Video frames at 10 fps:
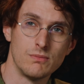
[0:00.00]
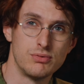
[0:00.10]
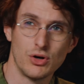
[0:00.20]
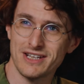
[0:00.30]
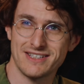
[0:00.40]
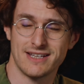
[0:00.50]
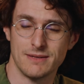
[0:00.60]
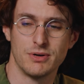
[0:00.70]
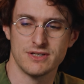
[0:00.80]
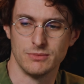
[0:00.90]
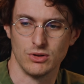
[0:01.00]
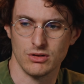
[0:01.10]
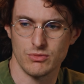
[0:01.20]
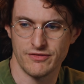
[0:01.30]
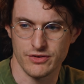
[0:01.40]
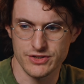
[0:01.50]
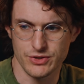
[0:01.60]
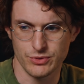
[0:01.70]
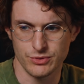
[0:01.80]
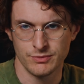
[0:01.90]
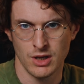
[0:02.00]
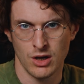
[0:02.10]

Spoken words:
broadest sense possible, refers to